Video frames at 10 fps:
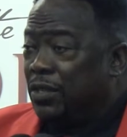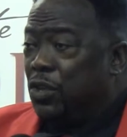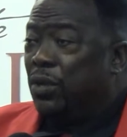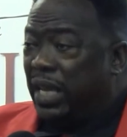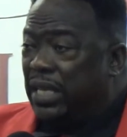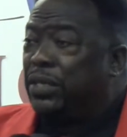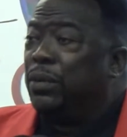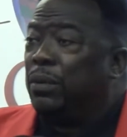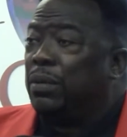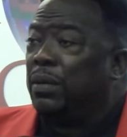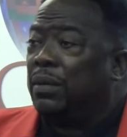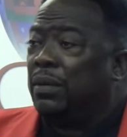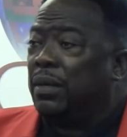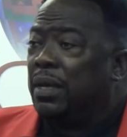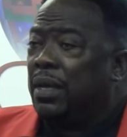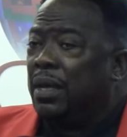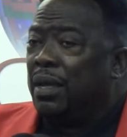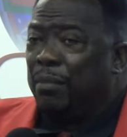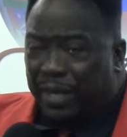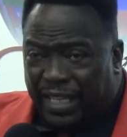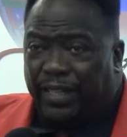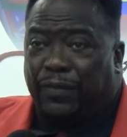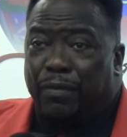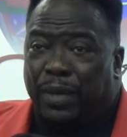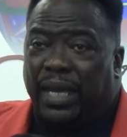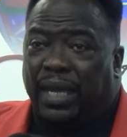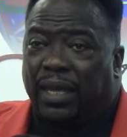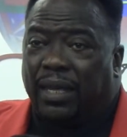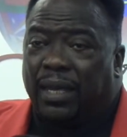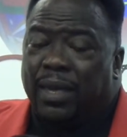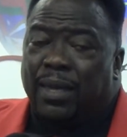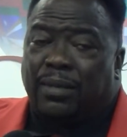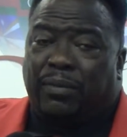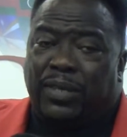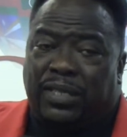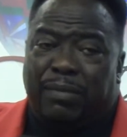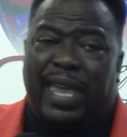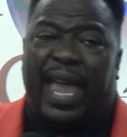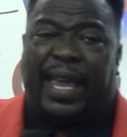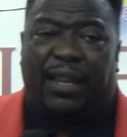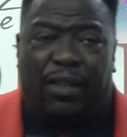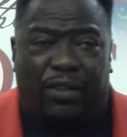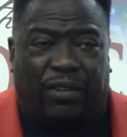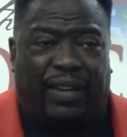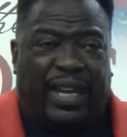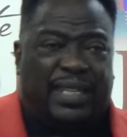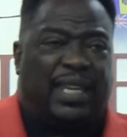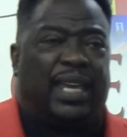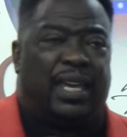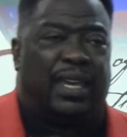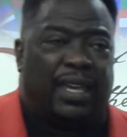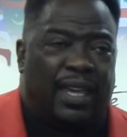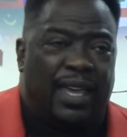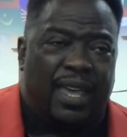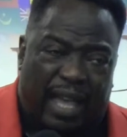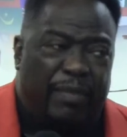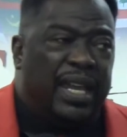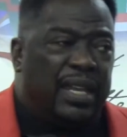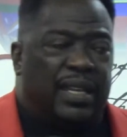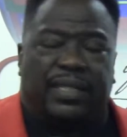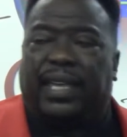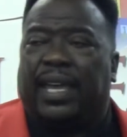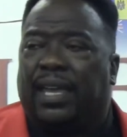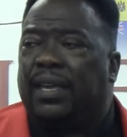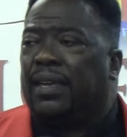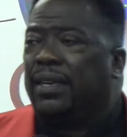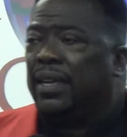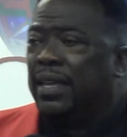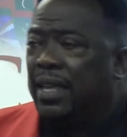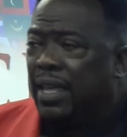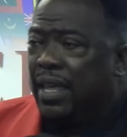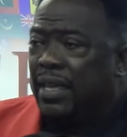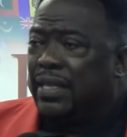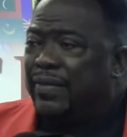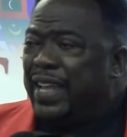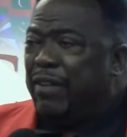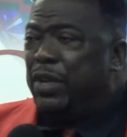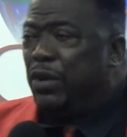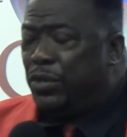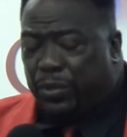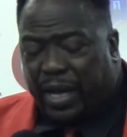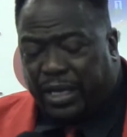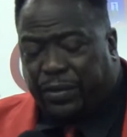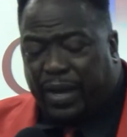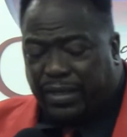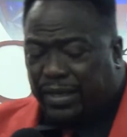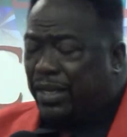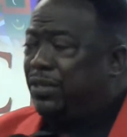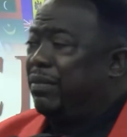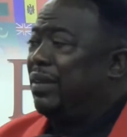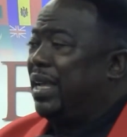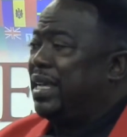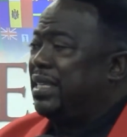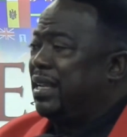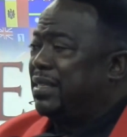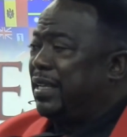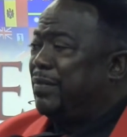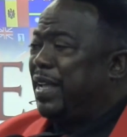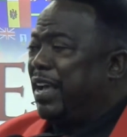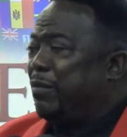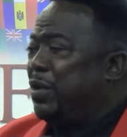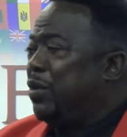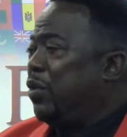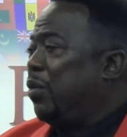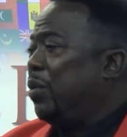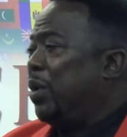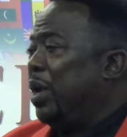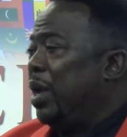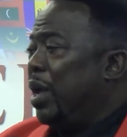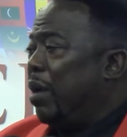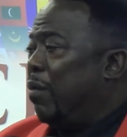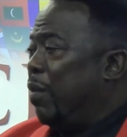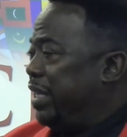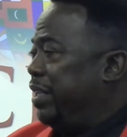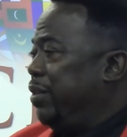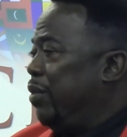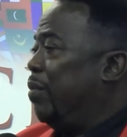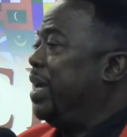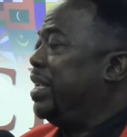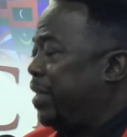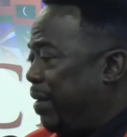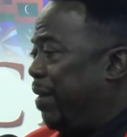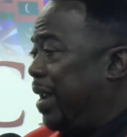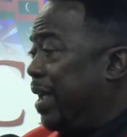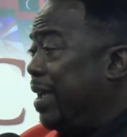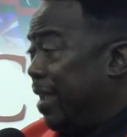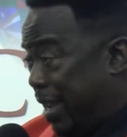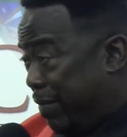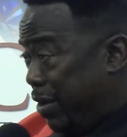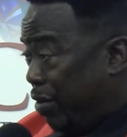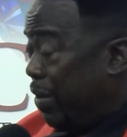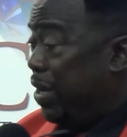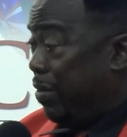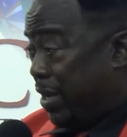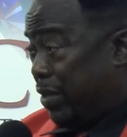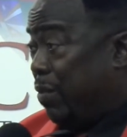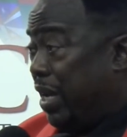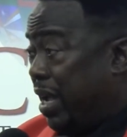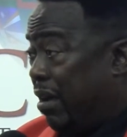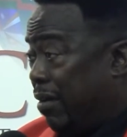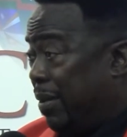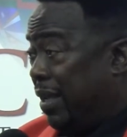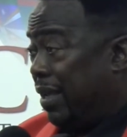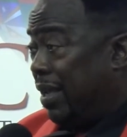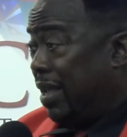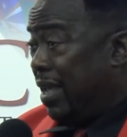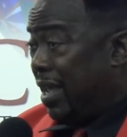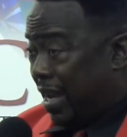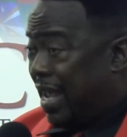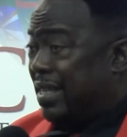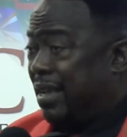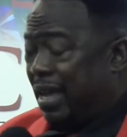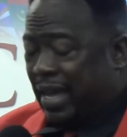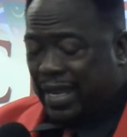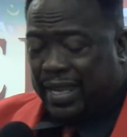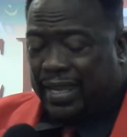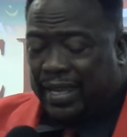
So you can eat too. But this is for me. So if you see me acting a little crazy, I'm eating this thing. Sometimes we go to our trials and our tribulation, and sometimes we don't know what to do or where to turn. And even though we know there's one help, and that's God.